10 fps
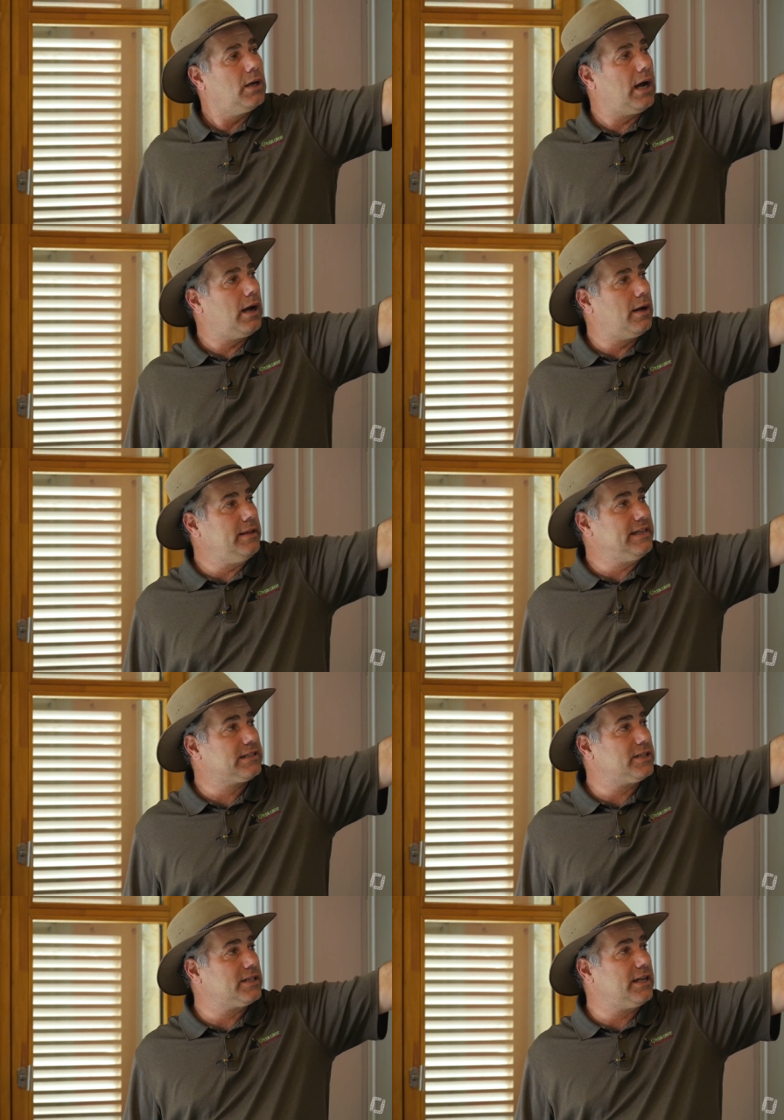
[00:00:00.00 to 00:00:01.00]
Uh, and
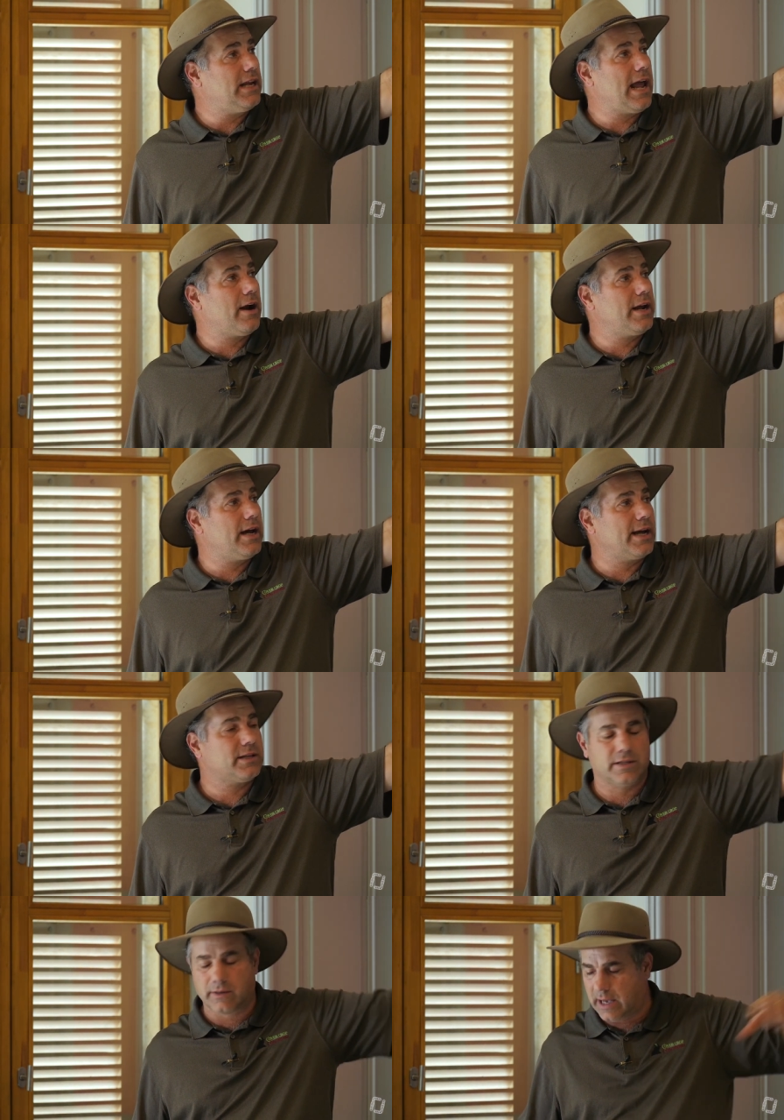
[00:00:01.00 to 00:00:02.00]
this is in an area I
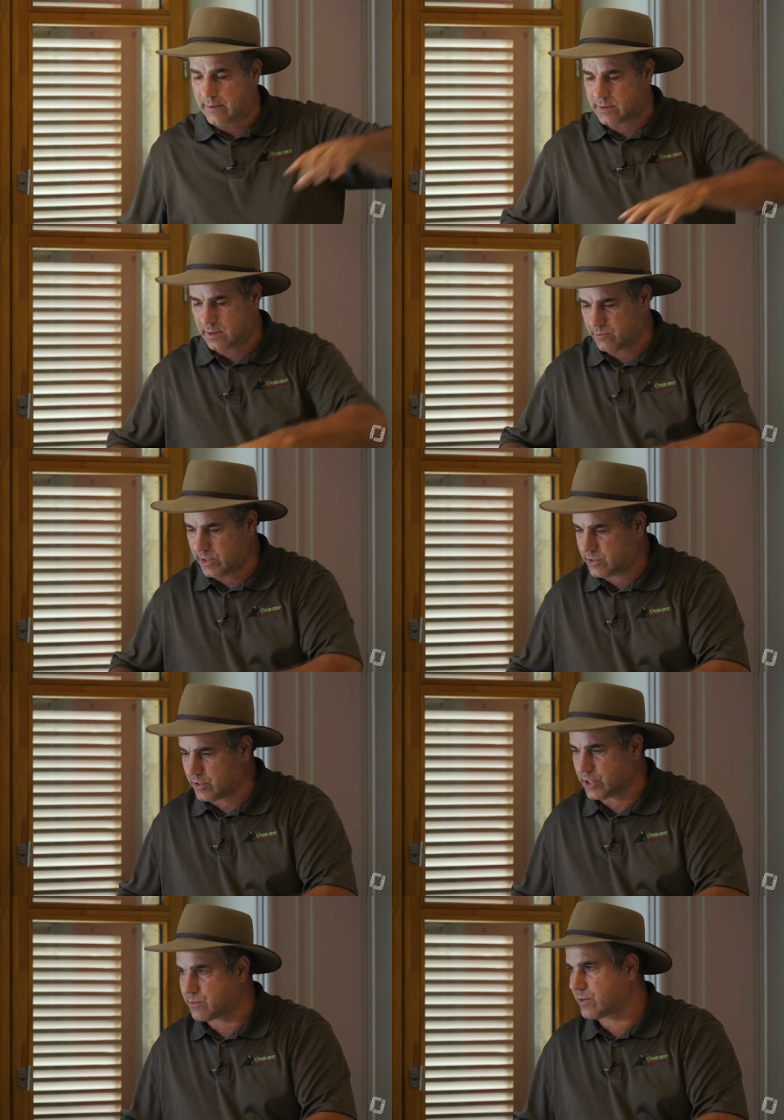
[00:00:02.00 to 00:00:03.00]
still have some
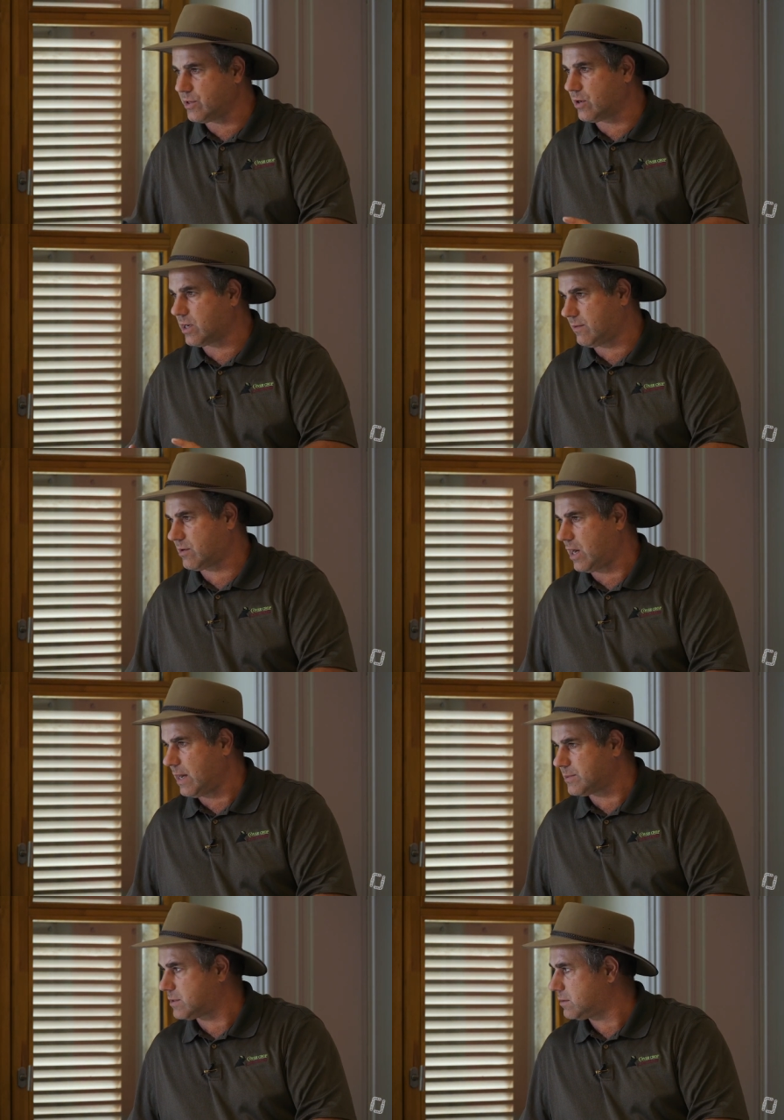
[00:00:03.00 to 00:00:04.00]
research with no cover
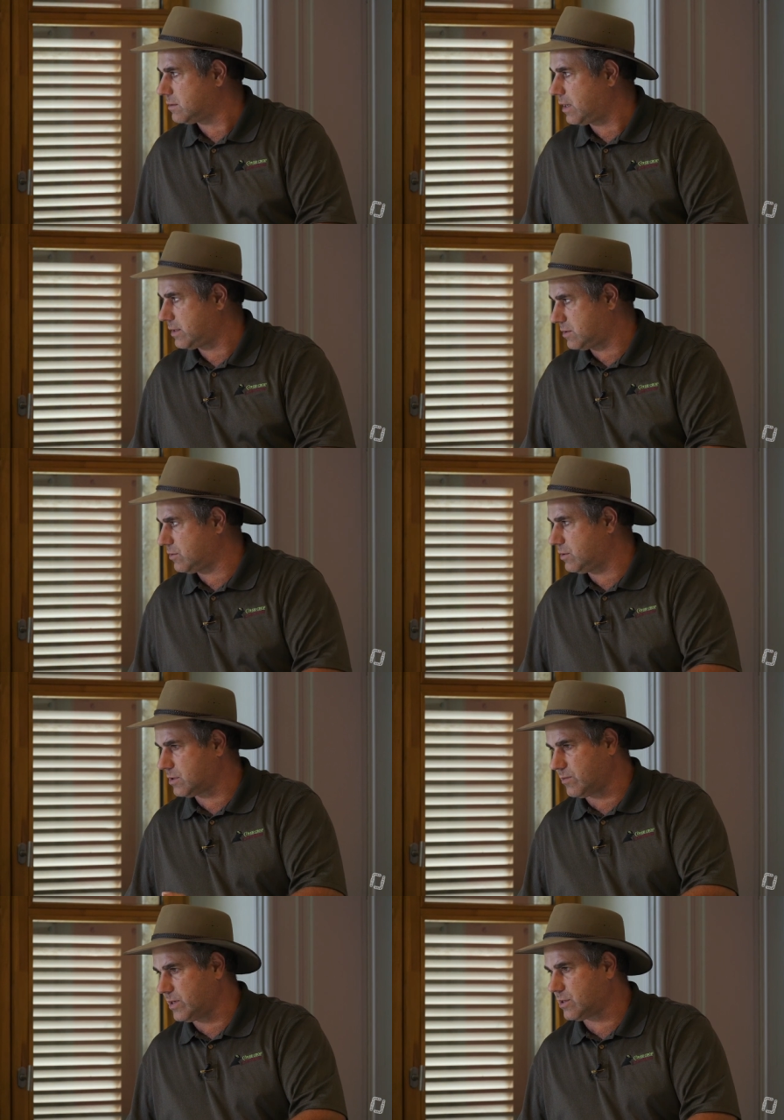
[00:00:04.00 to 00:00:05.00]
crops. I still do
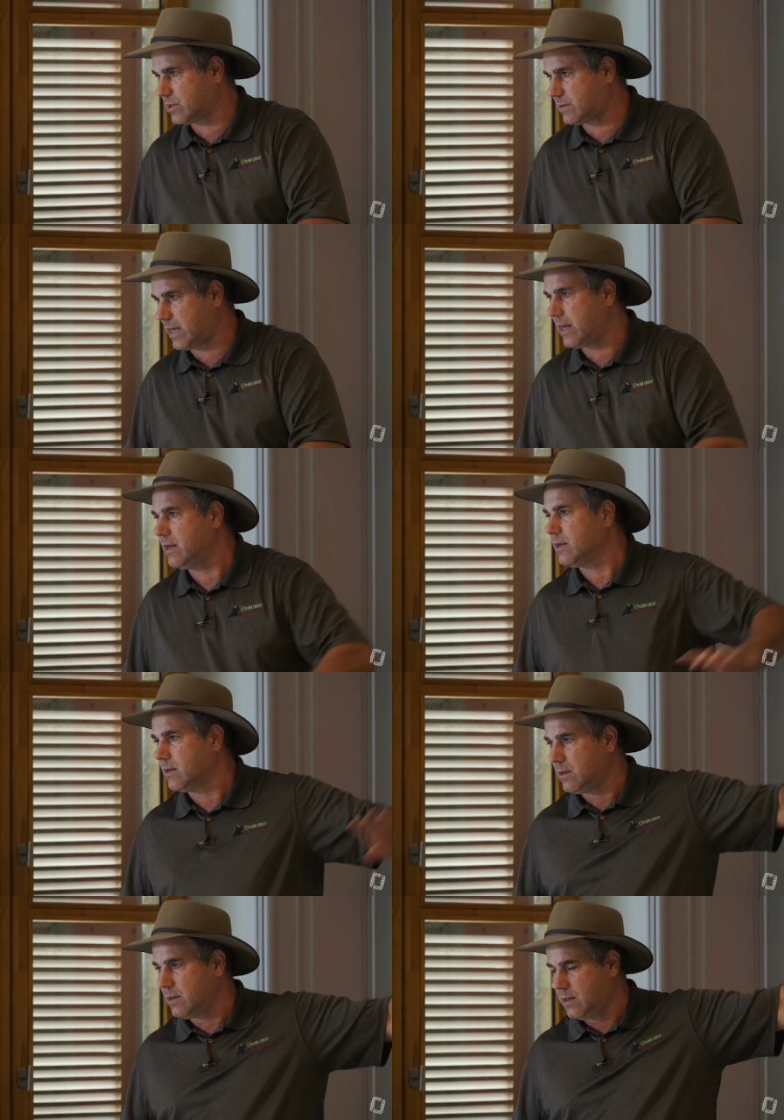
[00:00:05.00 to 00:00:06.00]
some research with that.
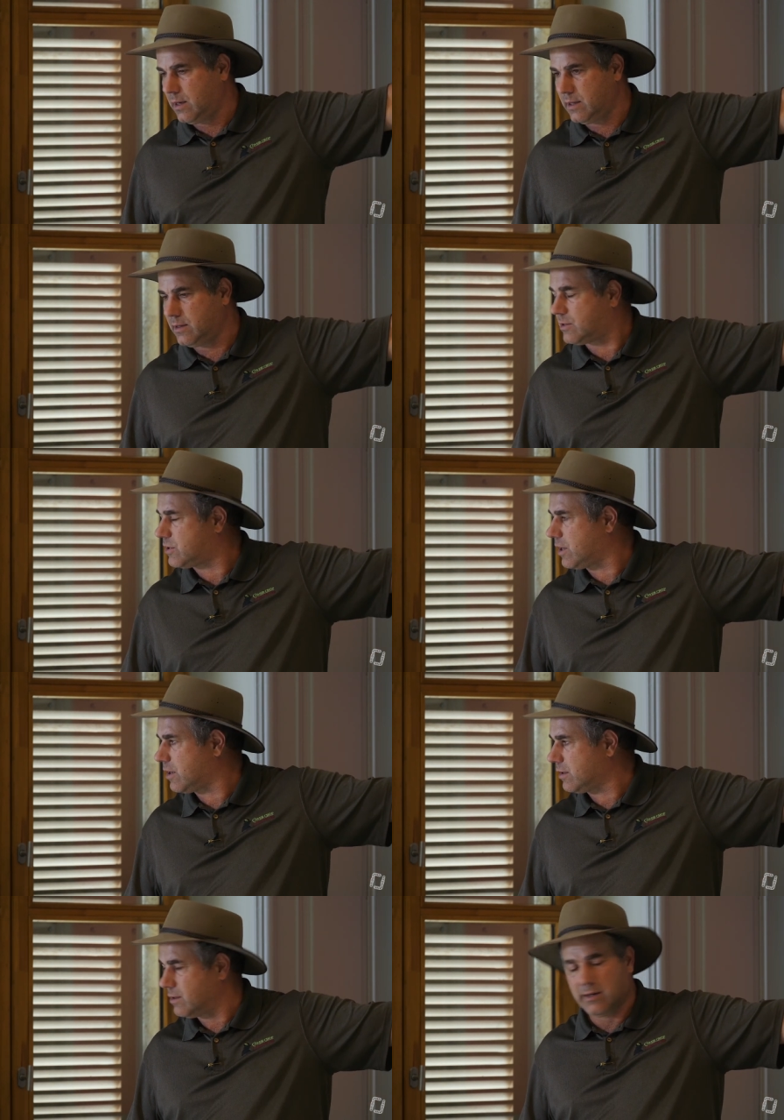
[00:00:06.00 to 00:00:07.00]
And this
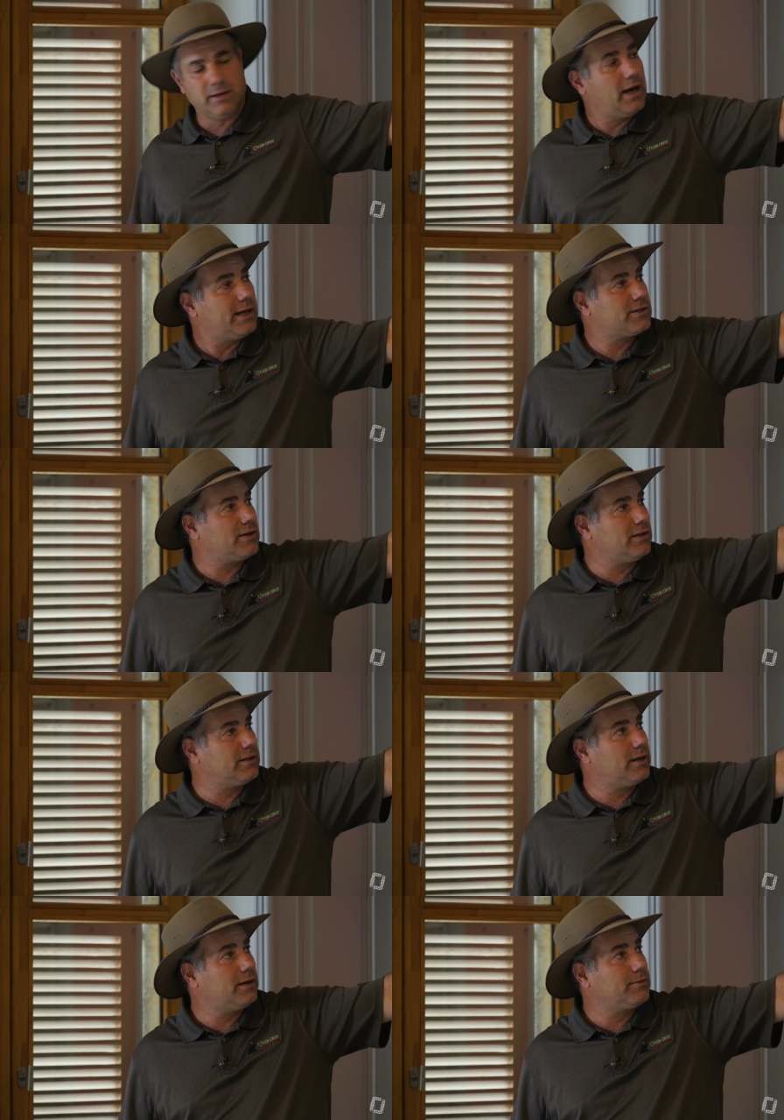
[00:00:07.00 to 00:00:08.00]
year, I saw
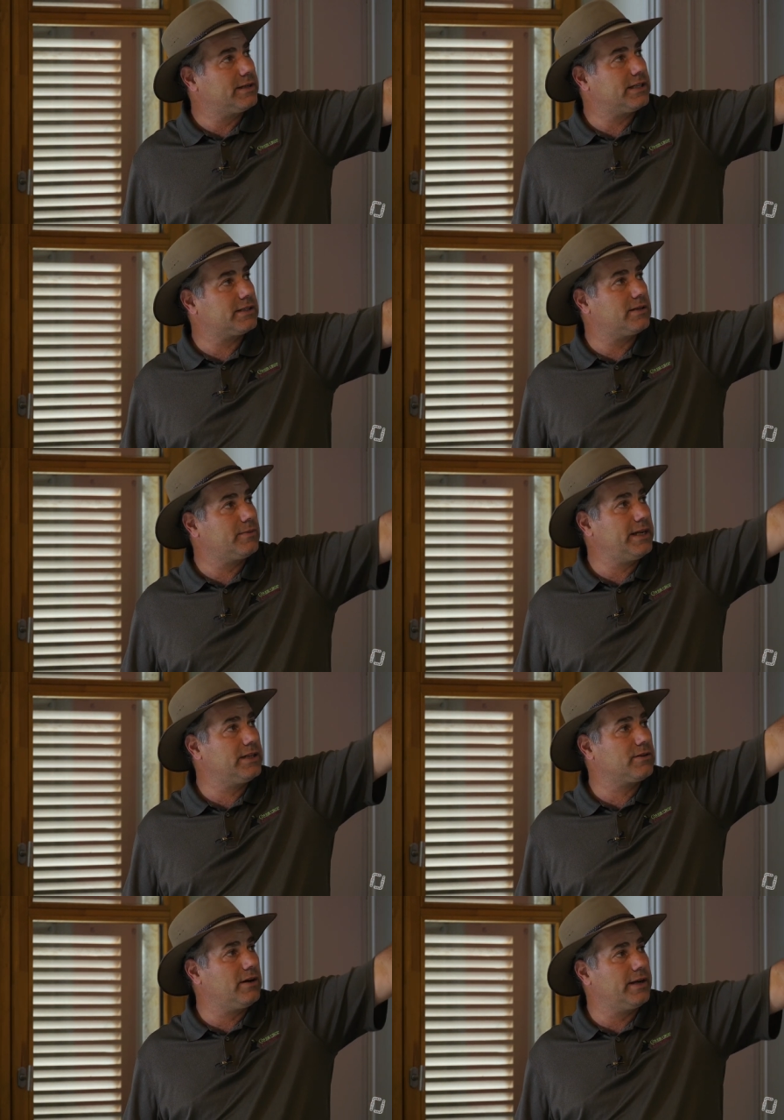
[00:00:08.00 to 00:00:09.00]
the resistant
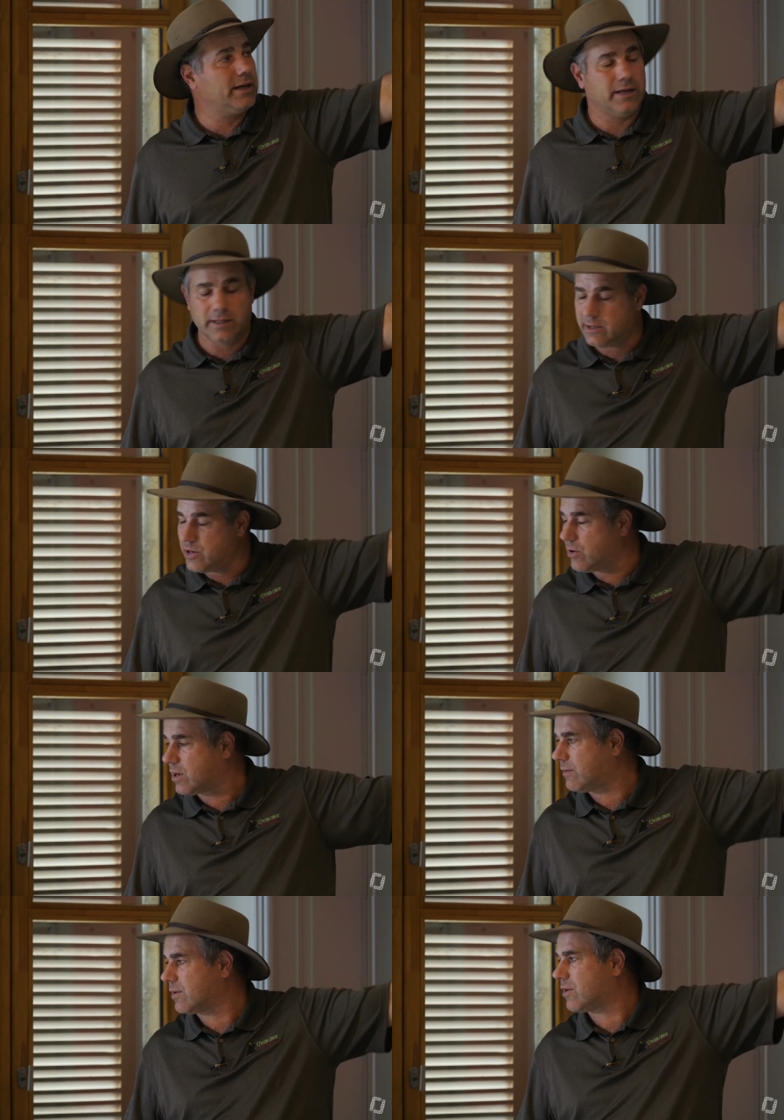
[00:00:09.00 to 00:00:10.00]
weeds growing in the no
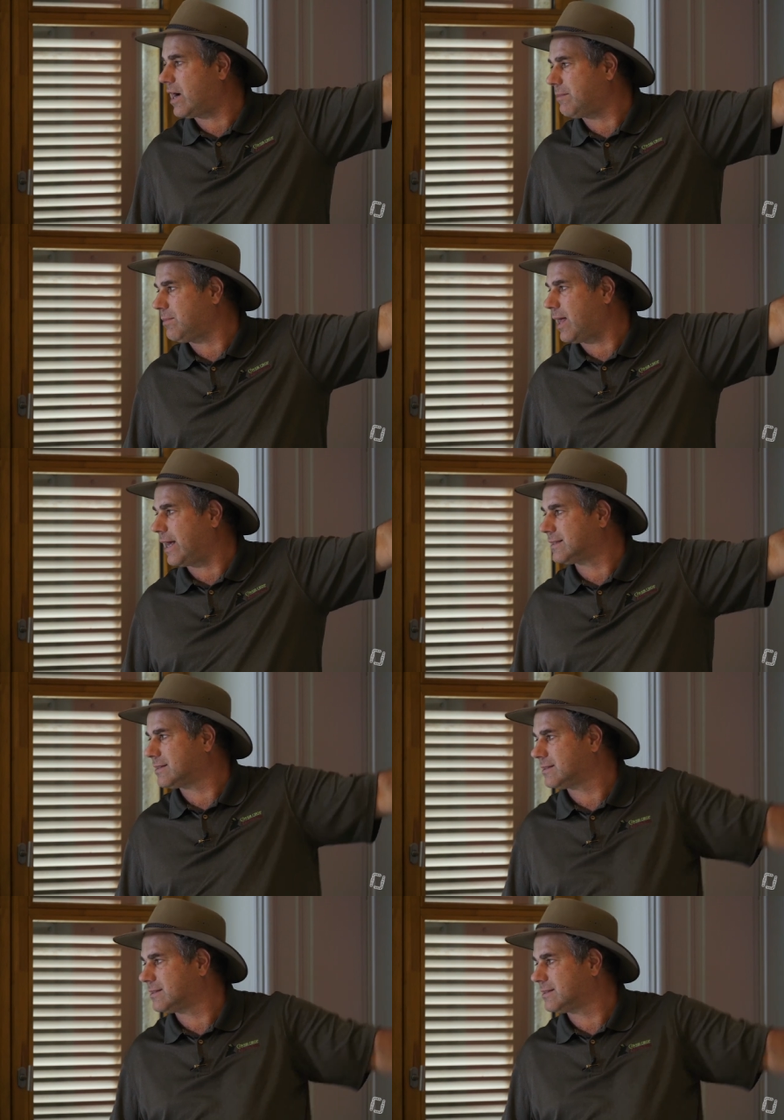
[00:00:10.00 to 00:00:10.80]
cover crop plots.